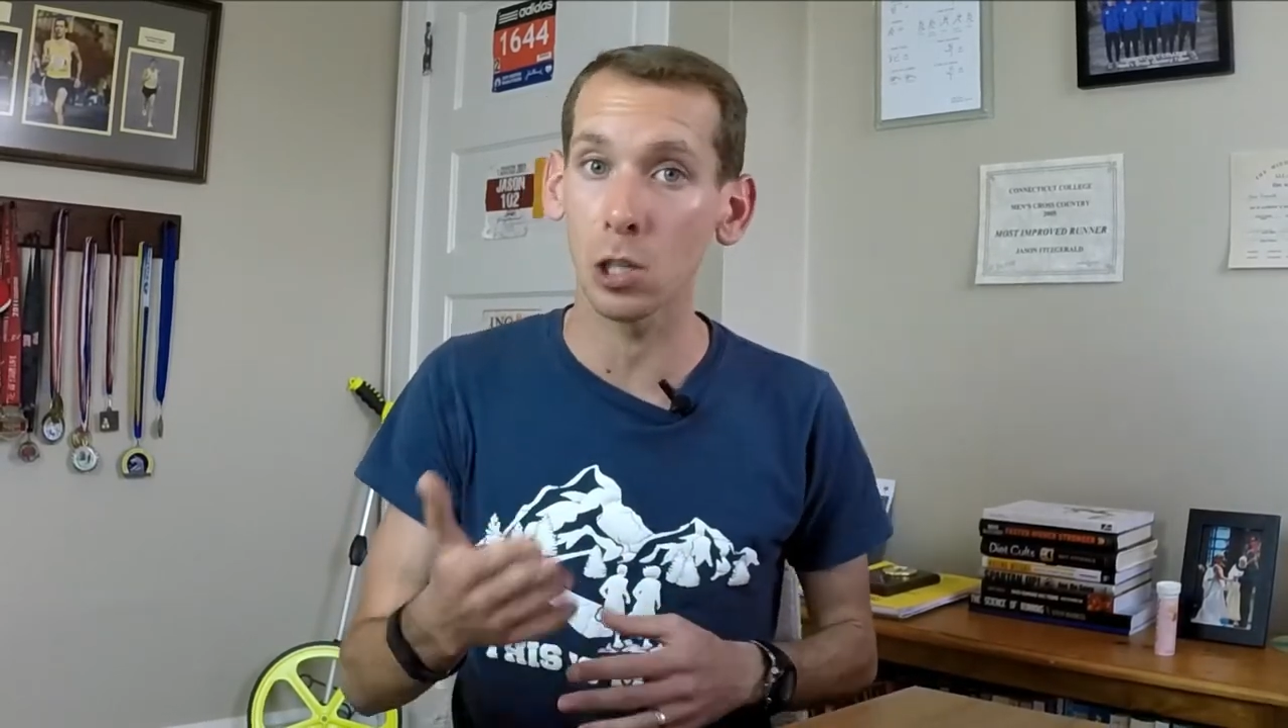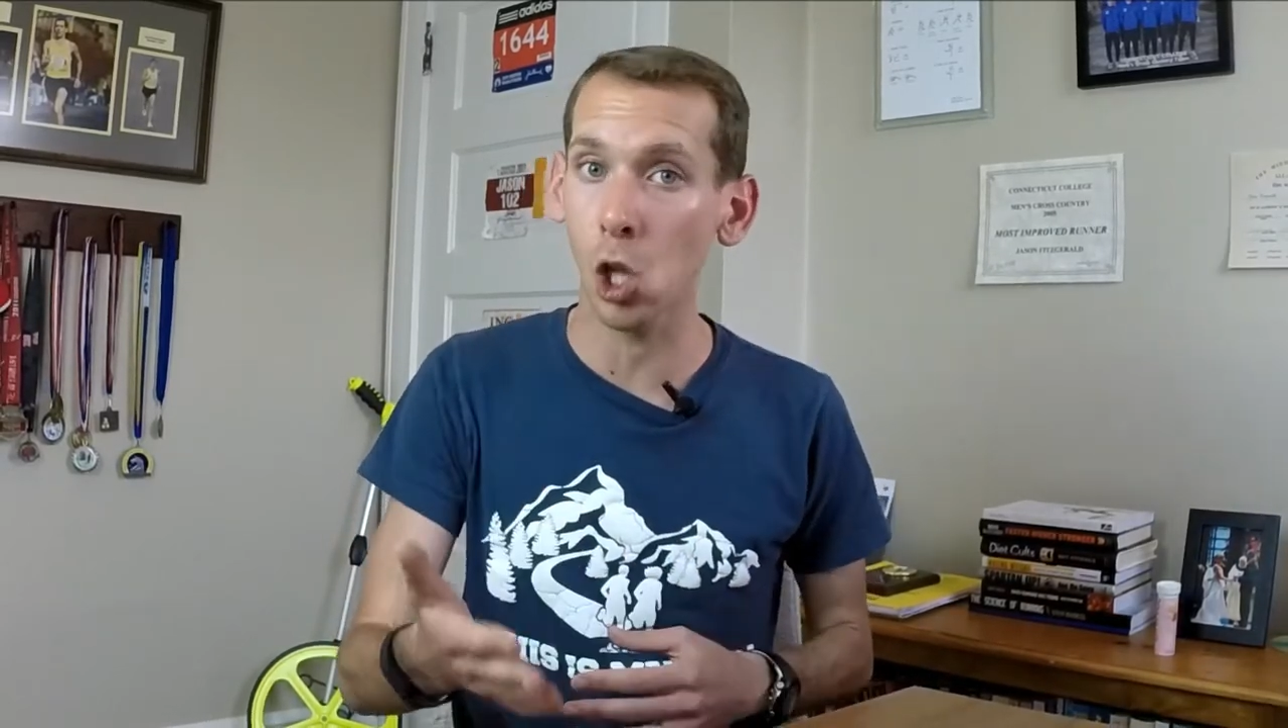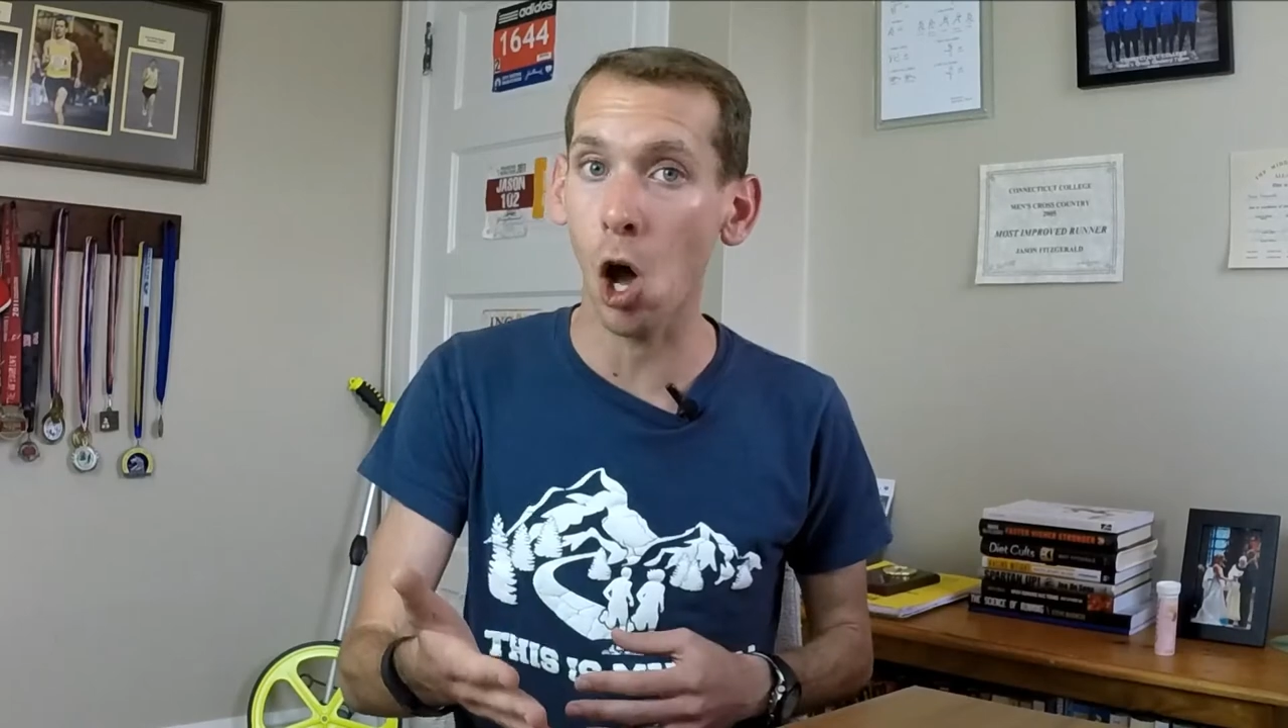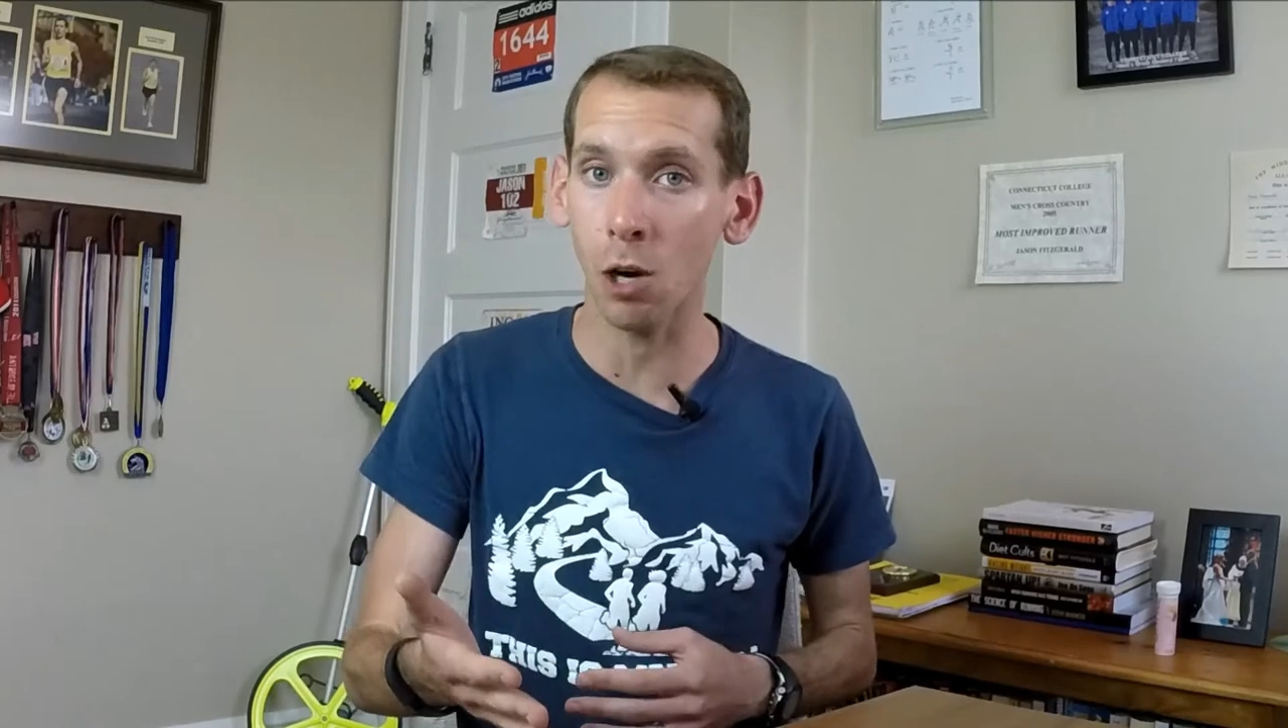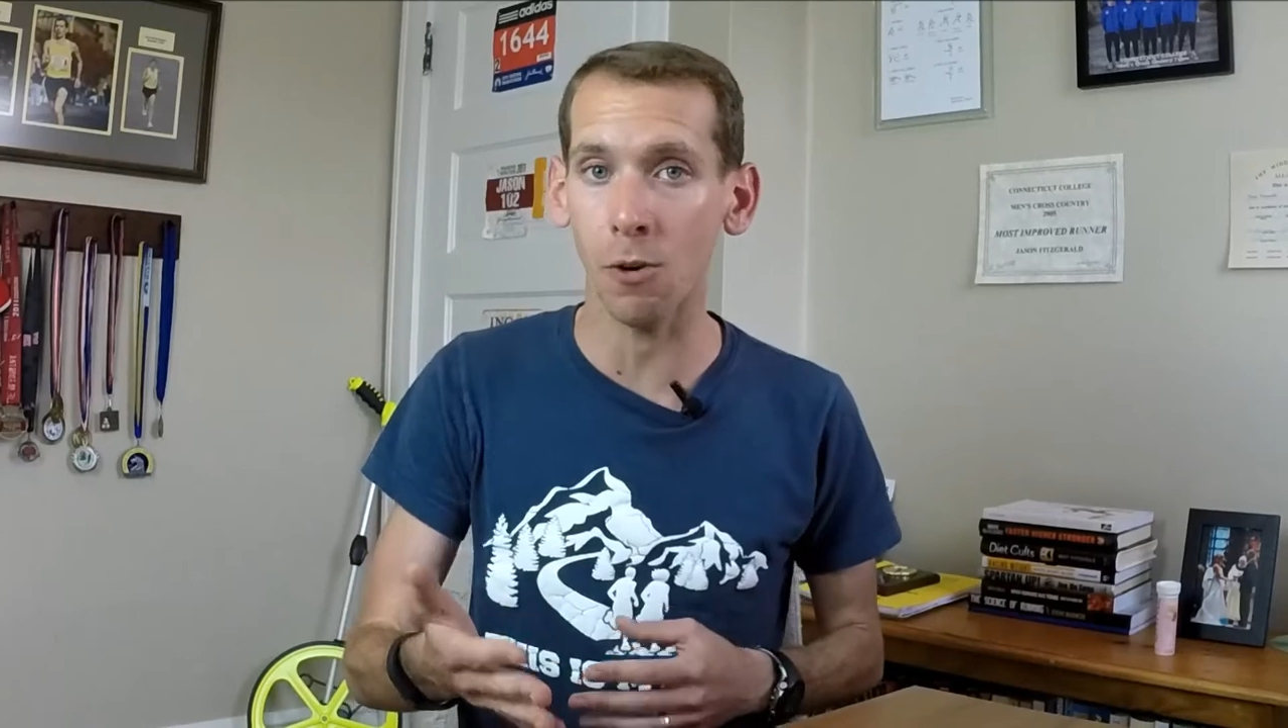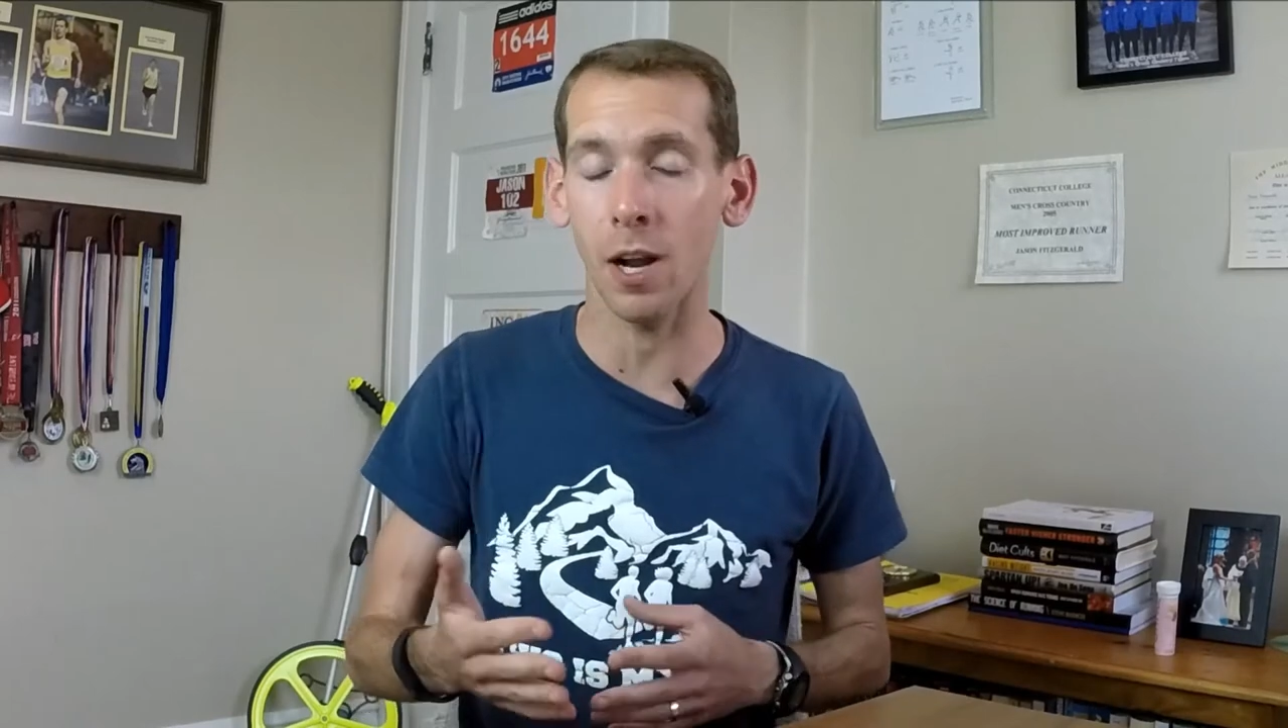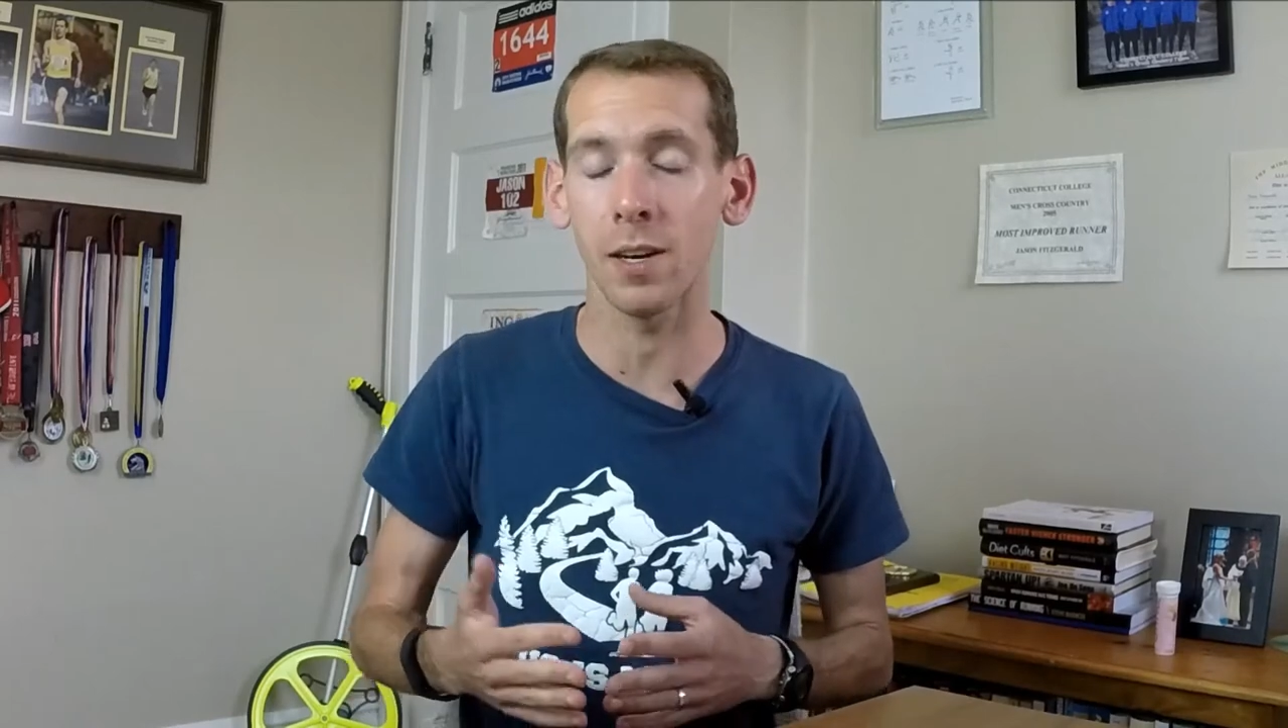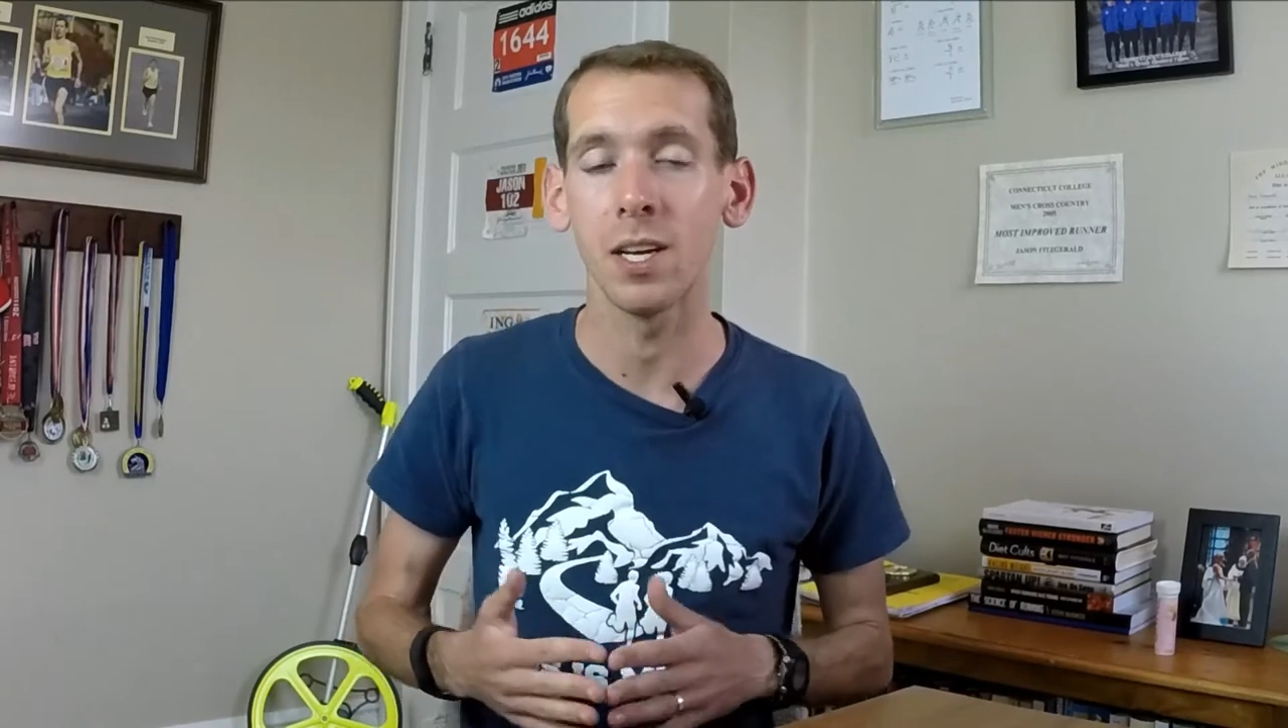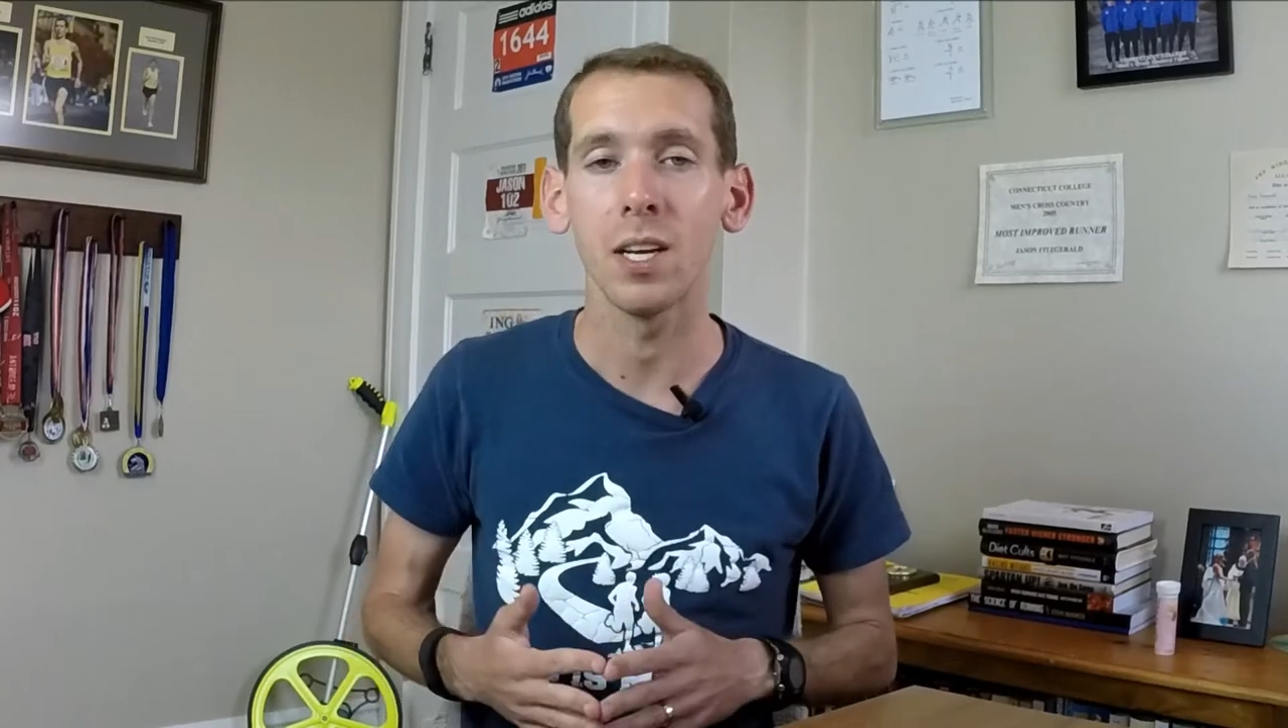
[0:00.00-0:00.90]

long run